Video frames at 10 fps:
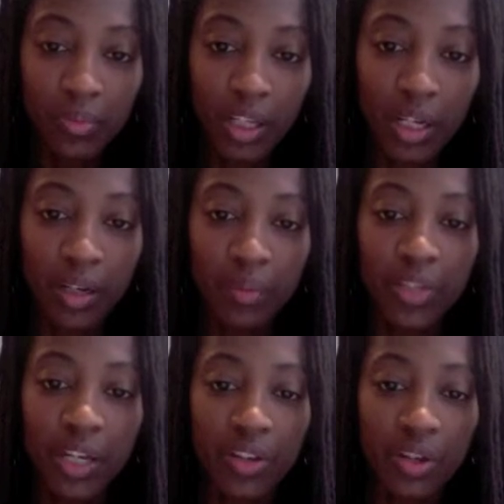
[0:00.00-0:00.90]
The
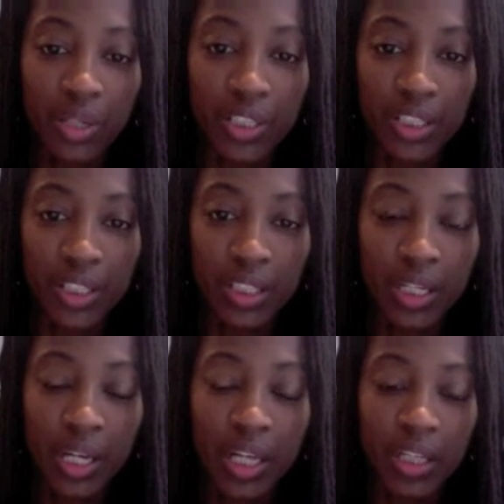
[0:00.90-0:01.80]
other question
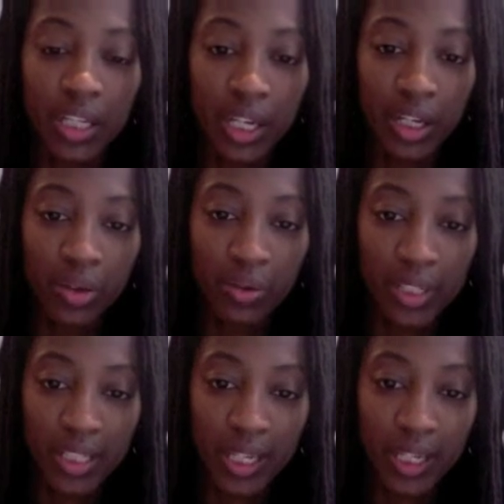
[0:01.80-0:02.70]
that I
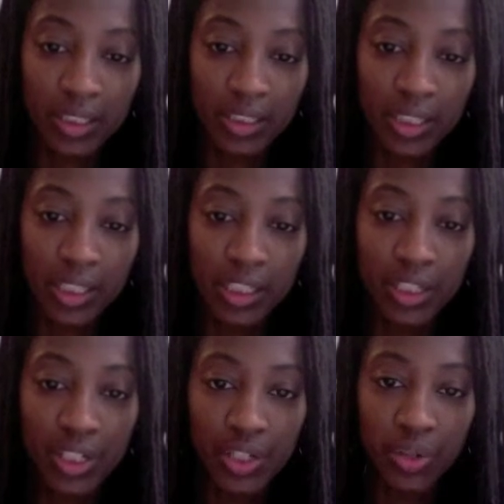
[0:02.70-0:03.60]
always ask in the
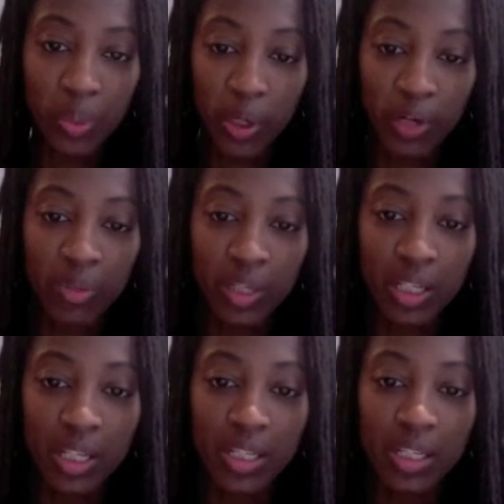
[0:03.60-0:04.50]
GU department
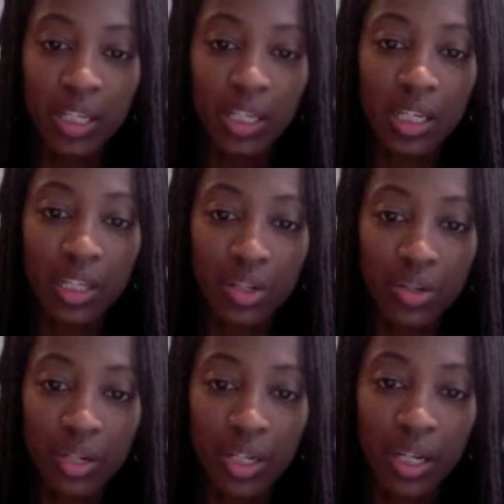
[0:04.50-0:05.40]
is any
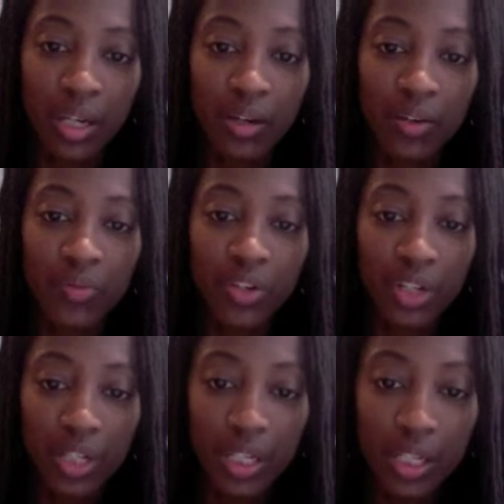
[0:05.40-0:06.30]
history of
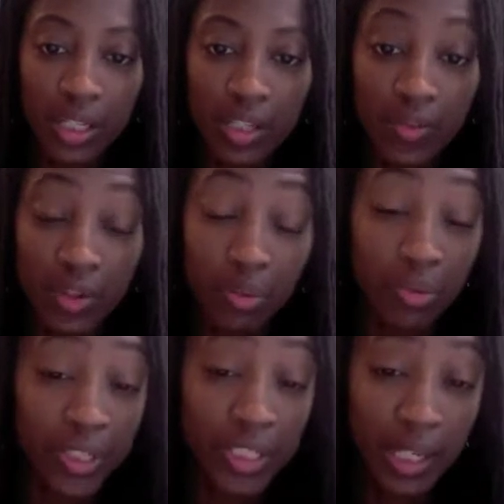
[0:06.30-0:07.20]
hernias for
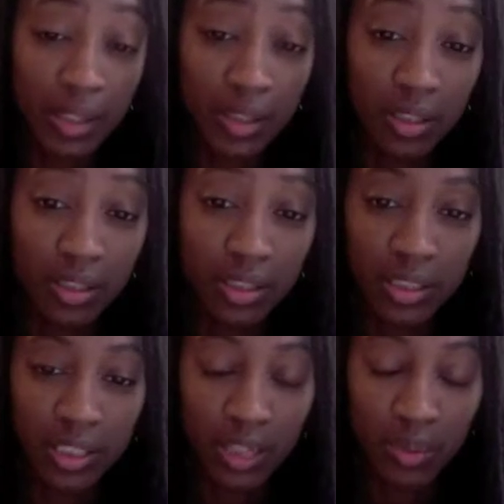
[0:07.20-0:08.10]
boys and girls,
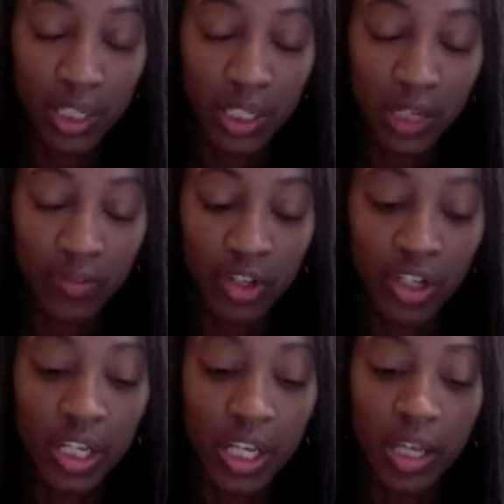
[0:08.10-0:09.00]
because anybody can have a
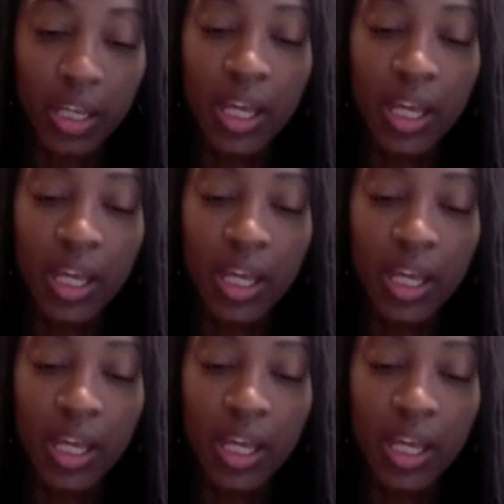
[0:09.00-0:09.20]
hernia,